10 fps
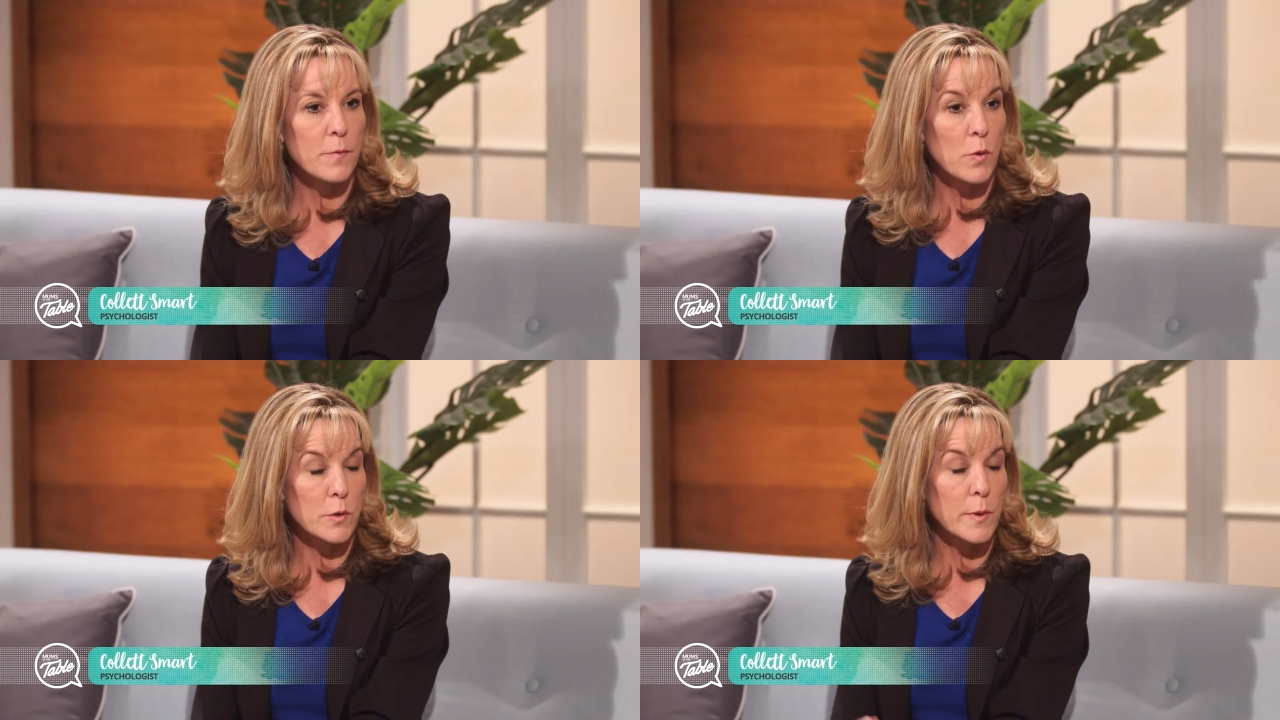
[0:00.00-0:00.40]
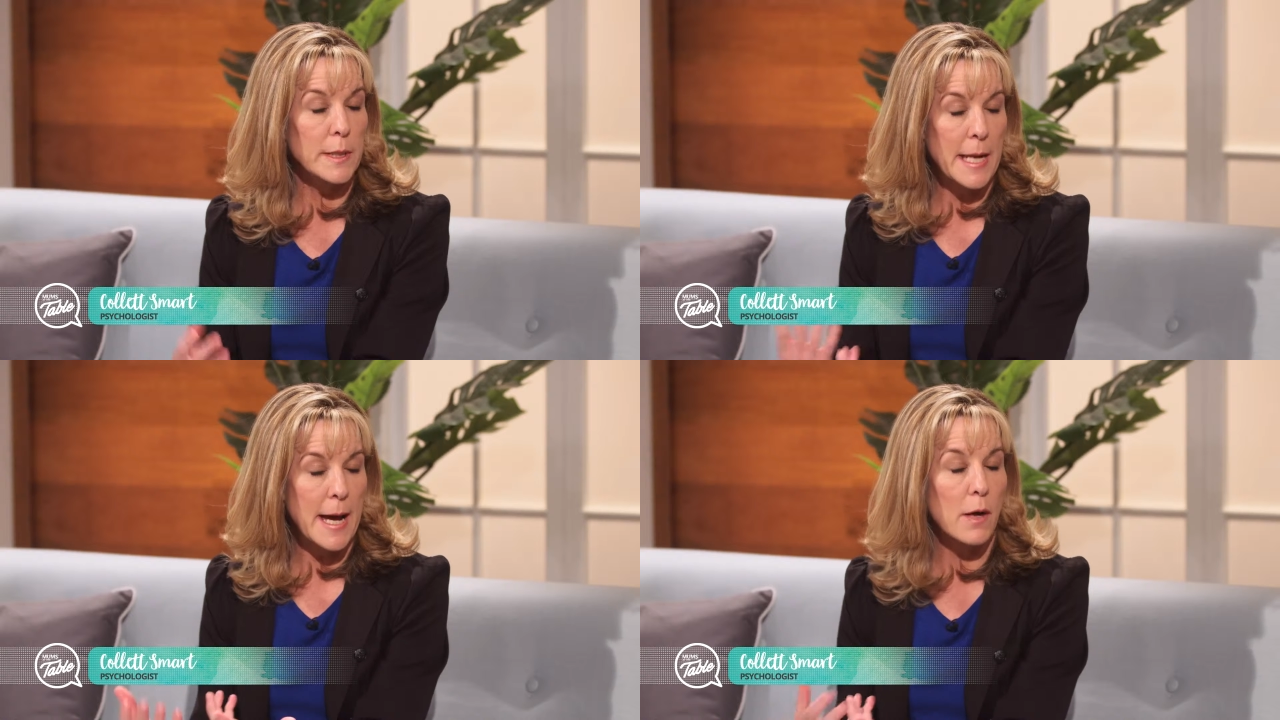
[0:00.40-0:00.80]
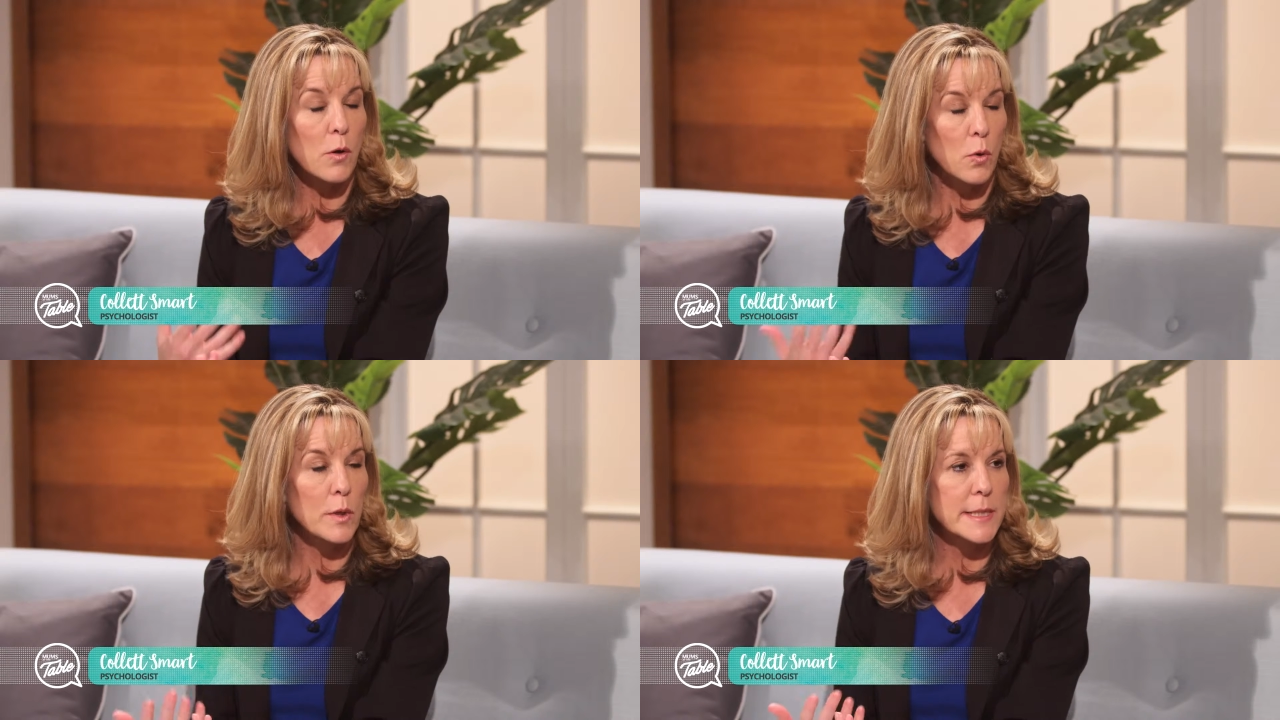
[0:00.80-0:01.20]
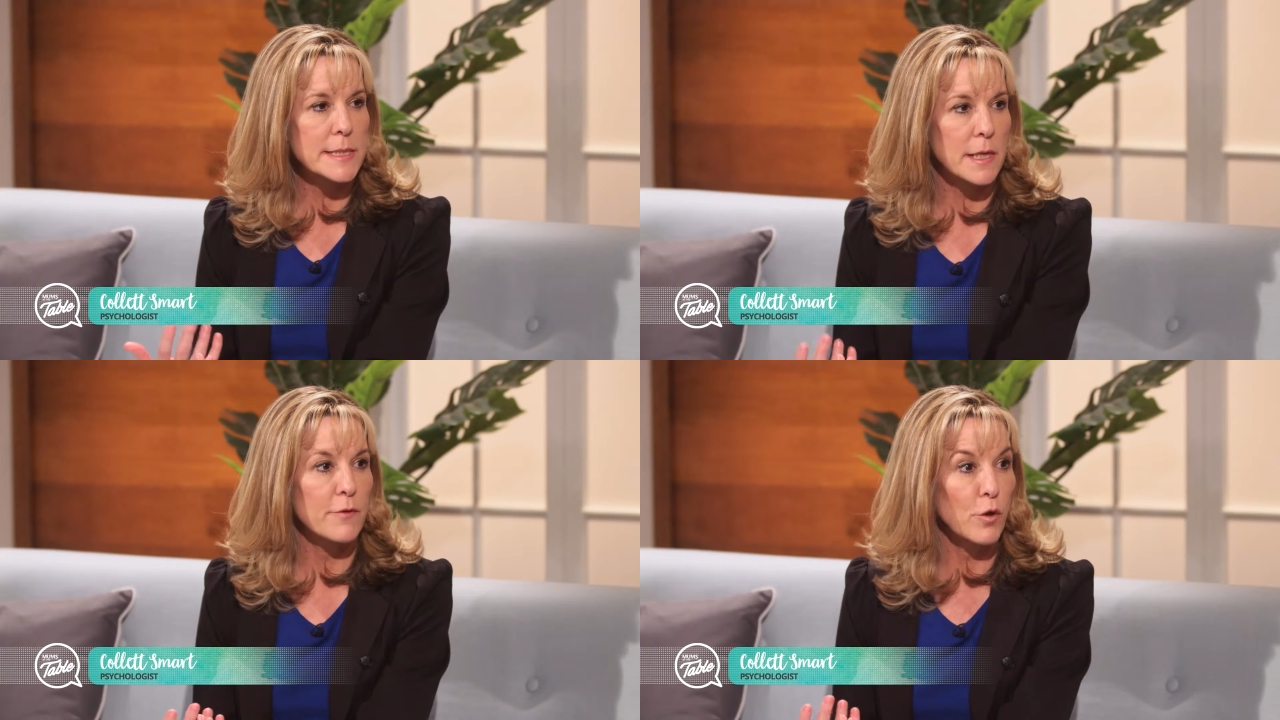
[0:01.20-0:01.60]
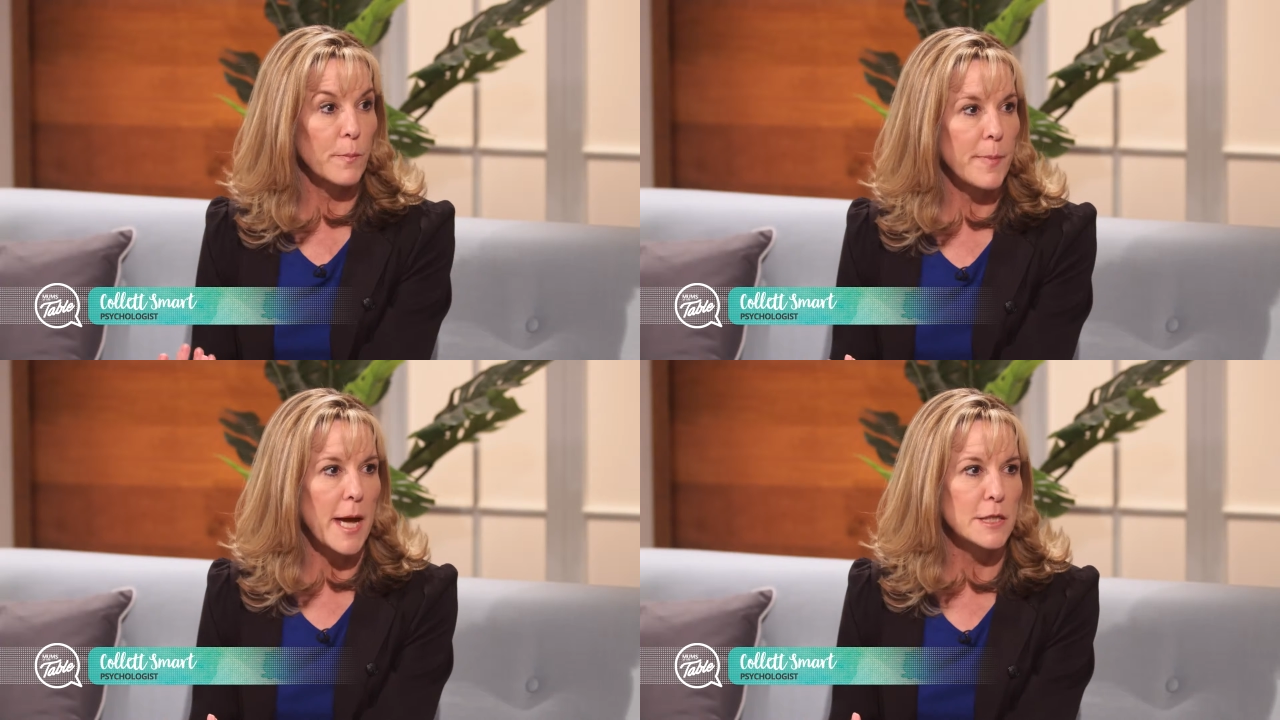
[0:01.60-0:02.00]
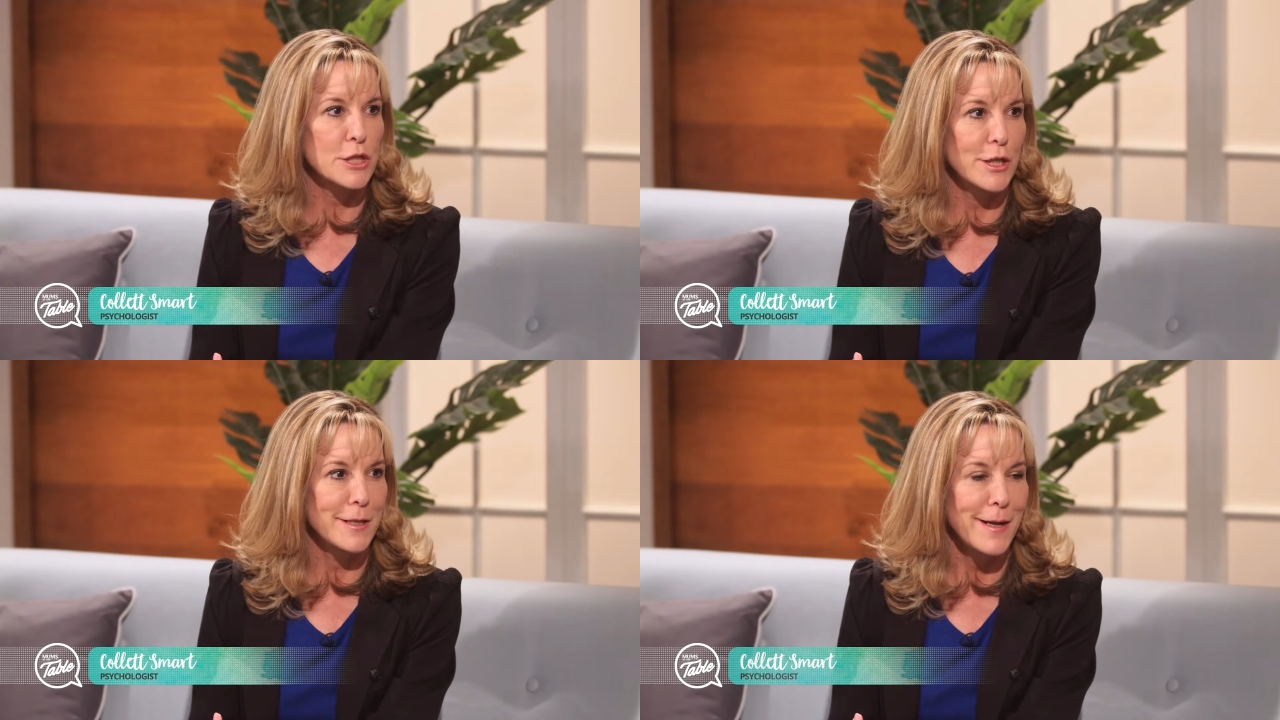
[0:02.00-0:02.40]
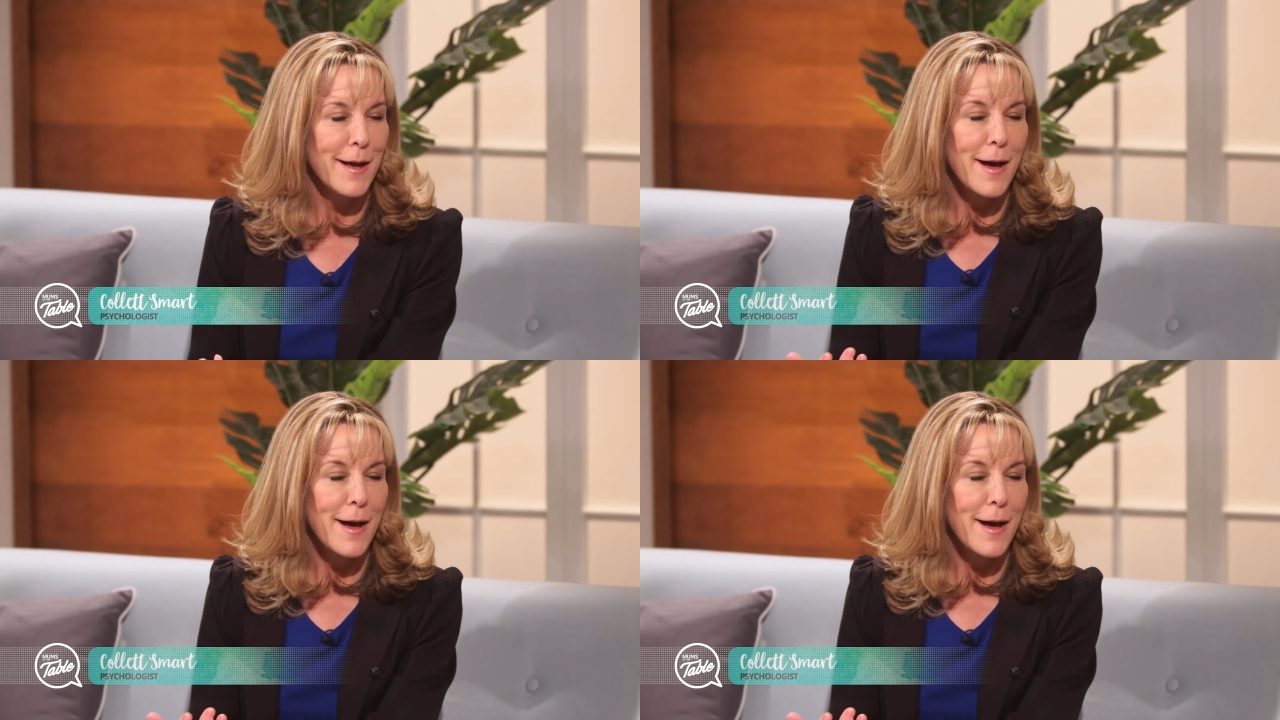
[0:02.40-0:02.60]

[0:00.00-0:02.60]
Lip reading: what we're now calling self-compassion.